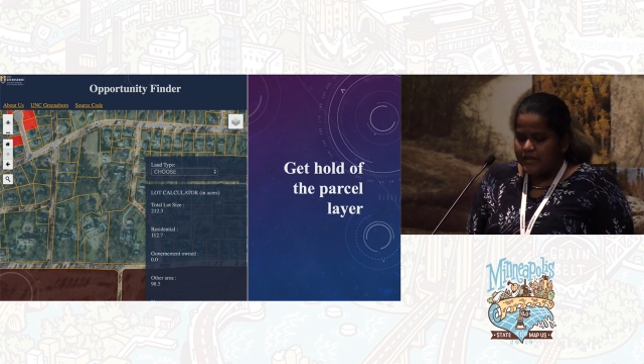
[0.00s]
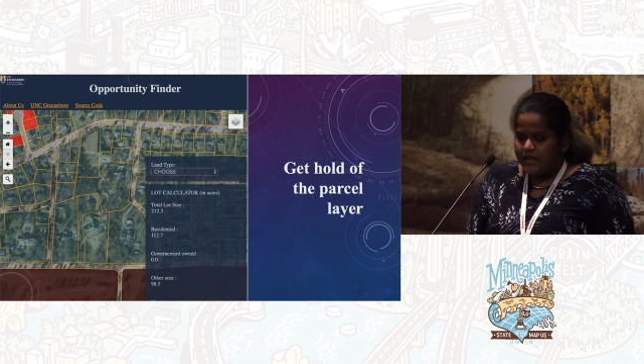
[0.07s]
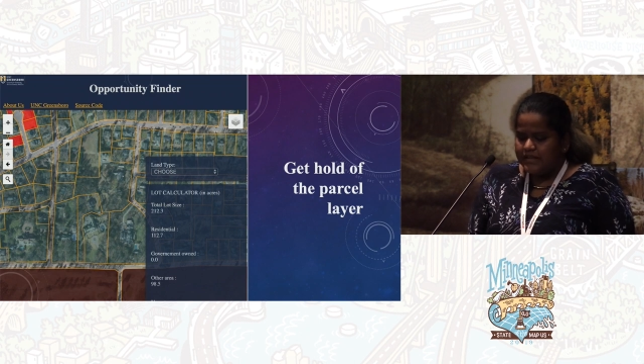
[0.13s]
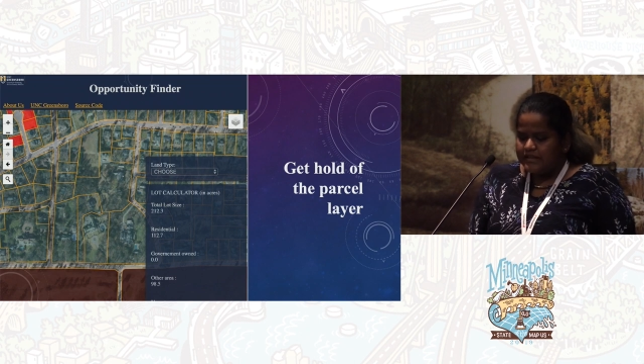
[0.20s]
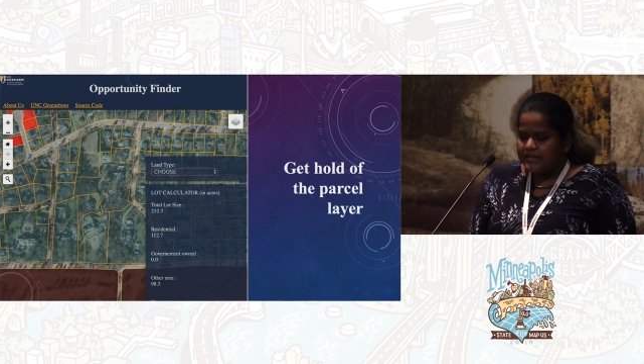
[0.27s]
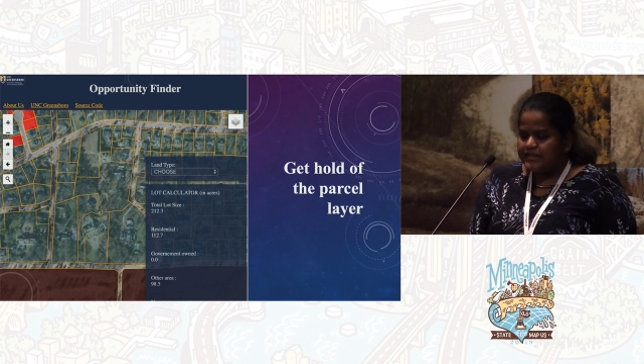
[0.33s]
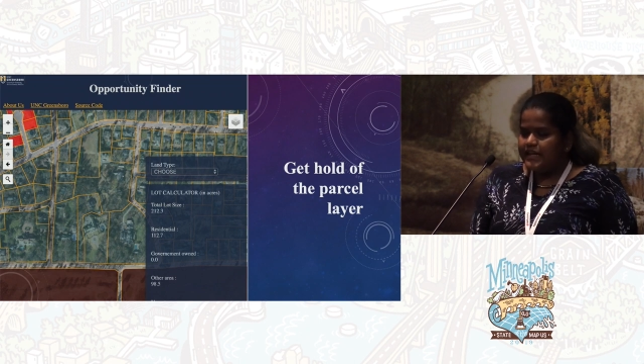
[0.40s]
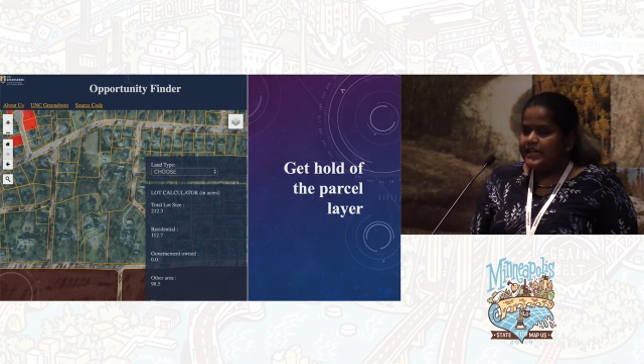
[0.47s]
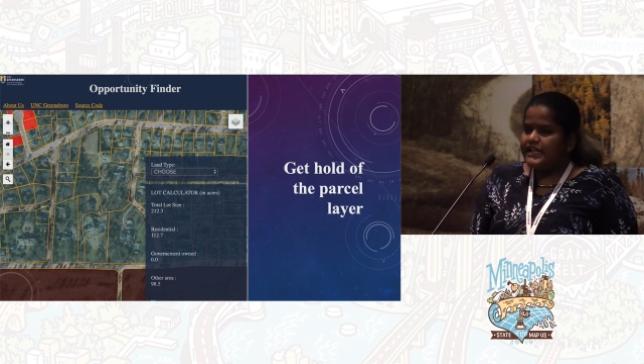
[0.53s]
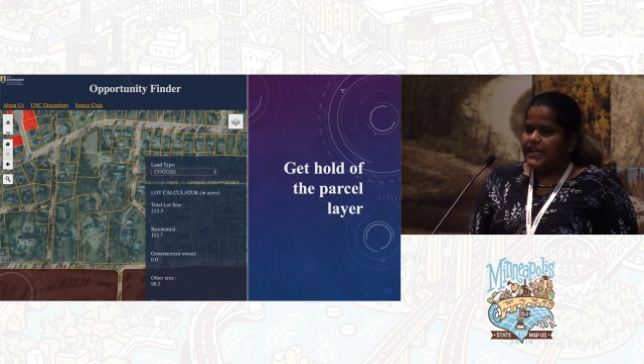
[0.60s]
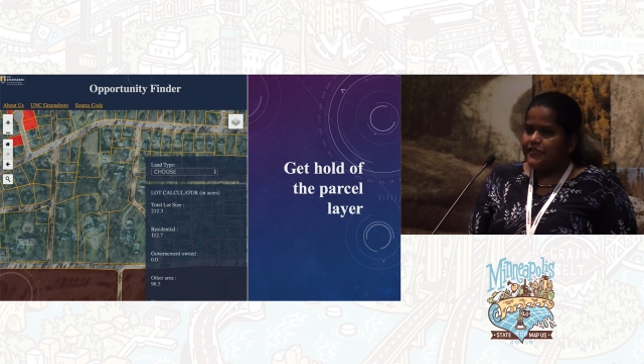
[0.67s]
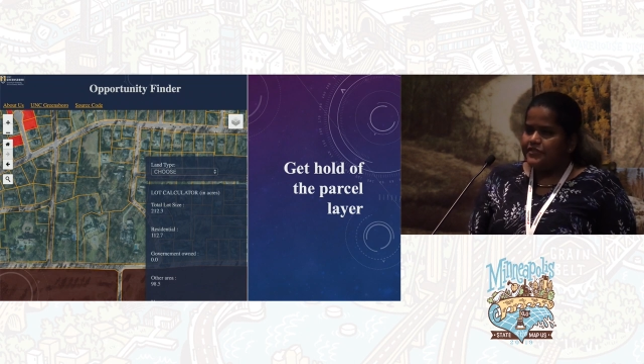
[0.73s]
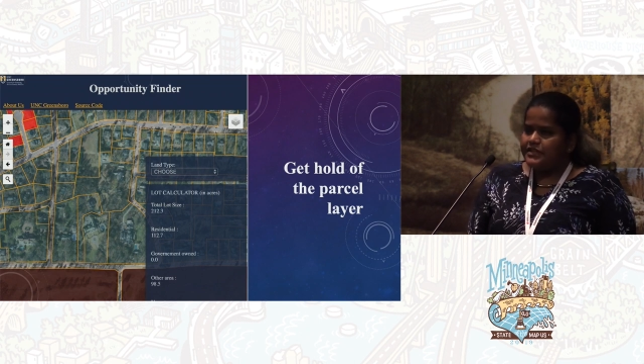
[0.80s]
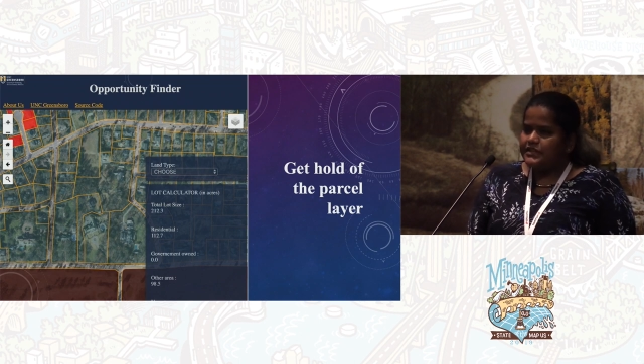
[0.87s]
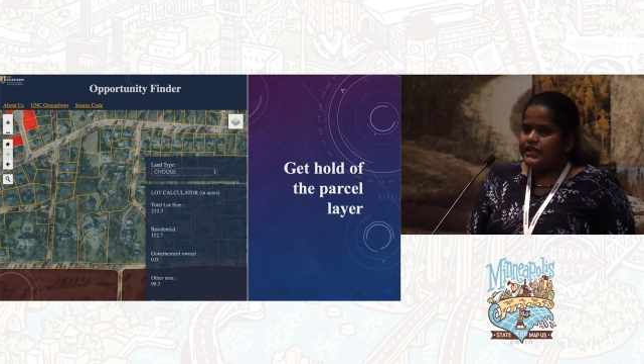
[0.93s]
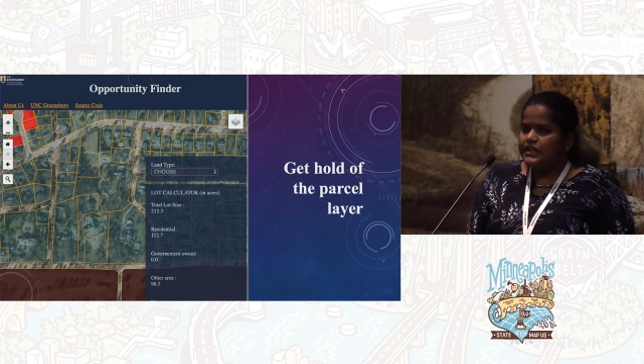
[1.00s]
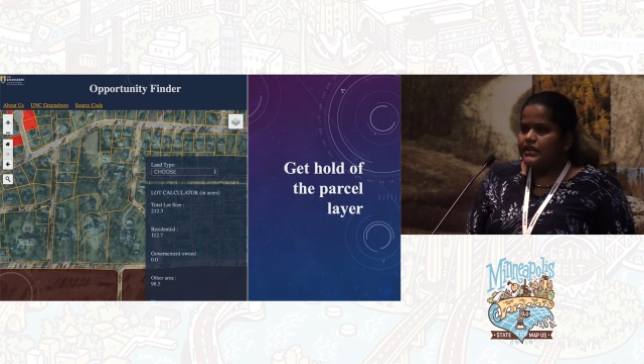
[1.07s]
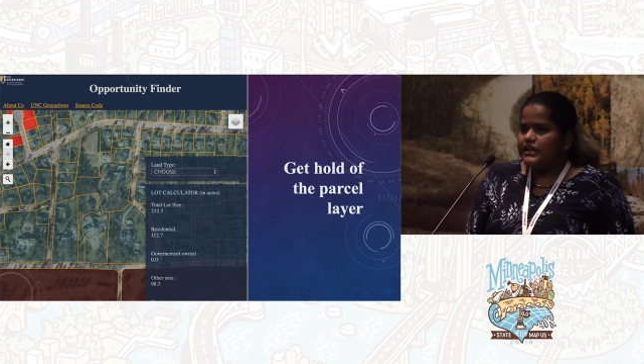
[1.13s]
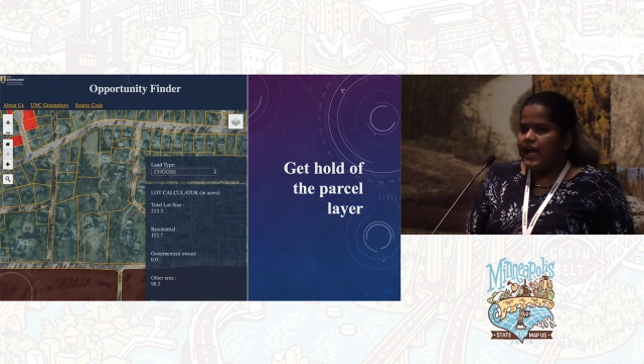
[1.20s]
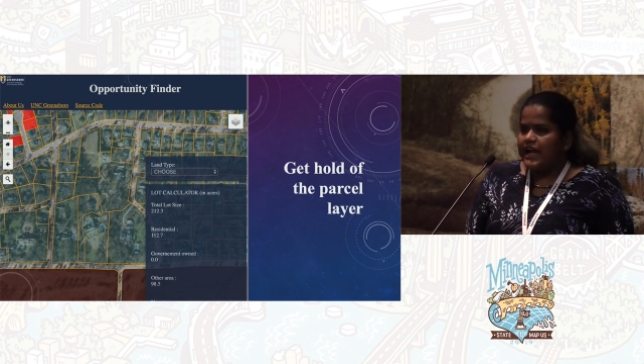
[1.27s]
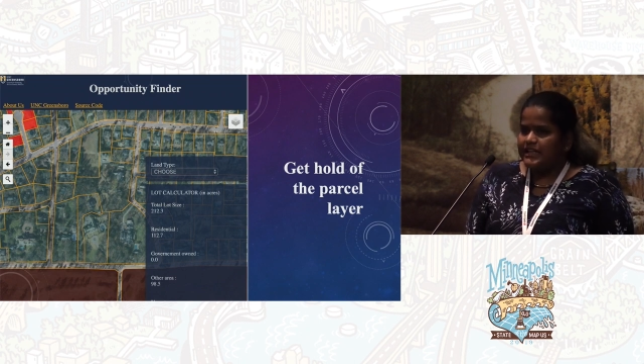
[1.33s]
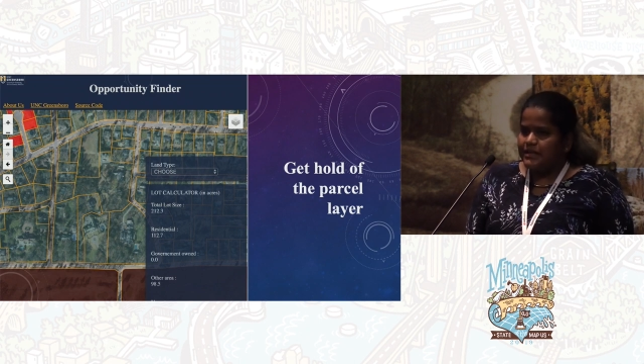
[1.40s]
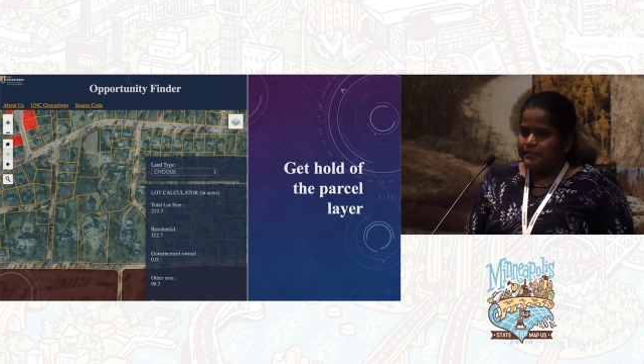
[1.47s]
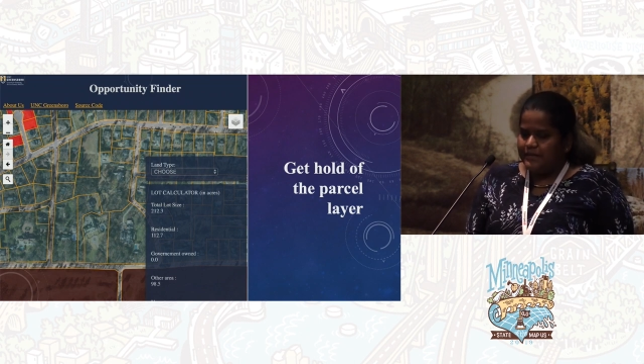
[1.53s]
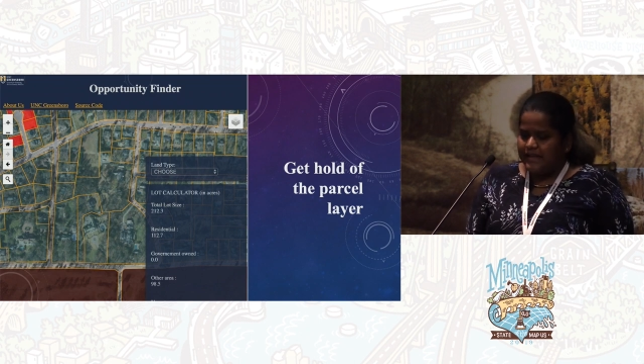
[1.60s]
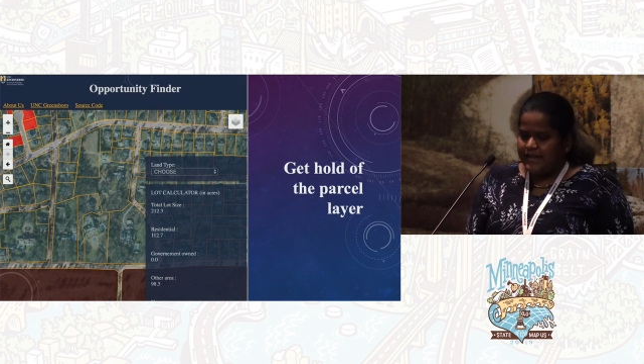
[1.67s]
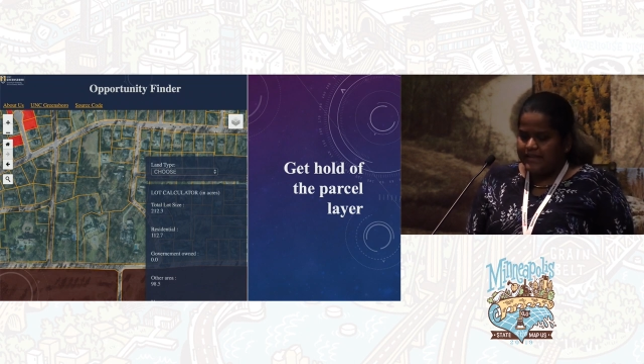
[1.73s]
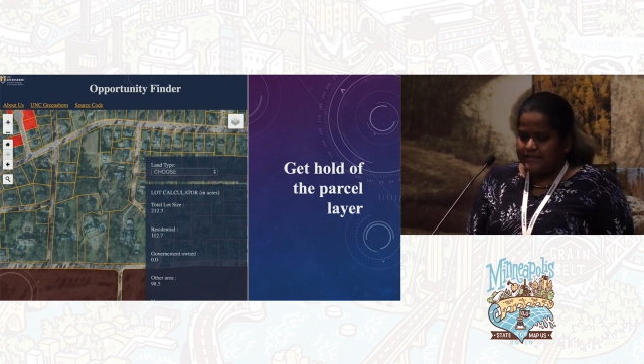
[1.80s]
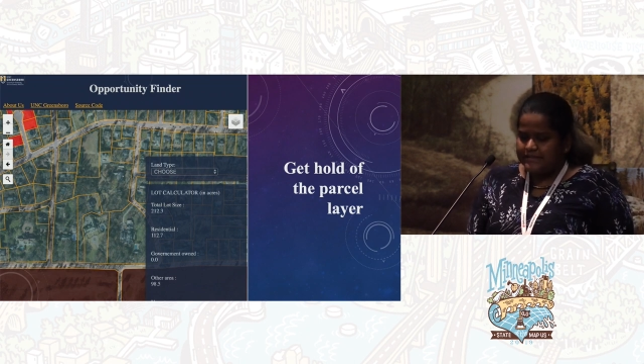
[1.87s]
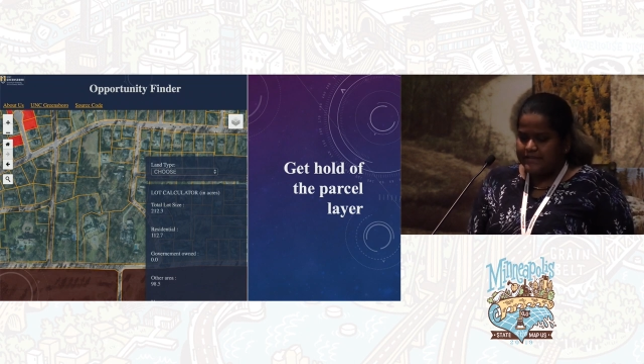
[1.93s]
Integrating everything at a
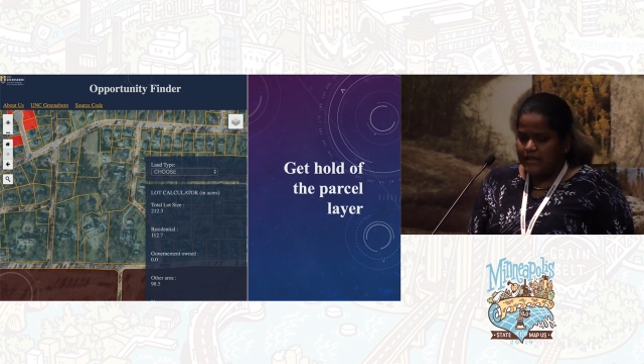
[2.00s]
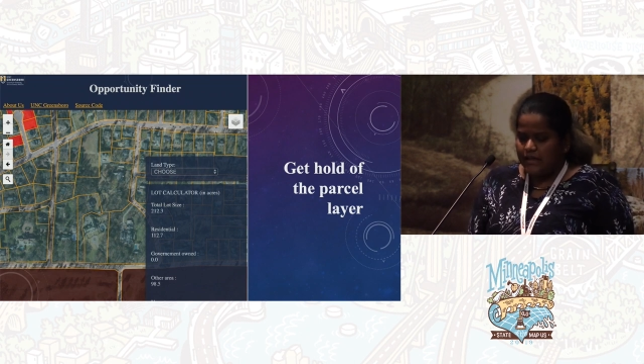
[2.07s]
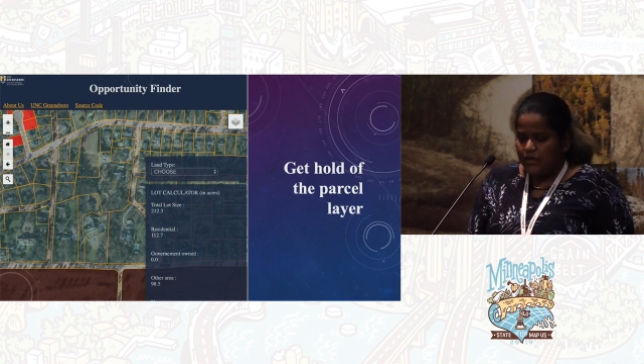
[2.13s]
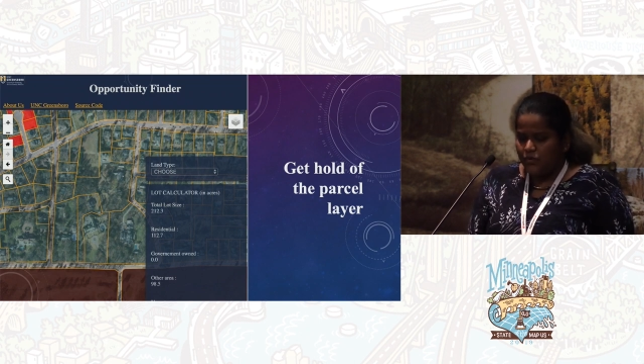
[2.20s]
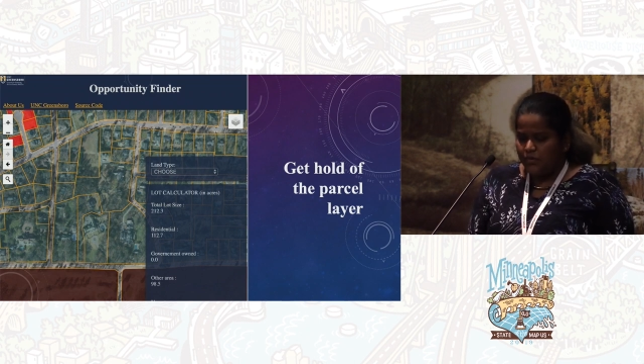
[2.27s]
place uh,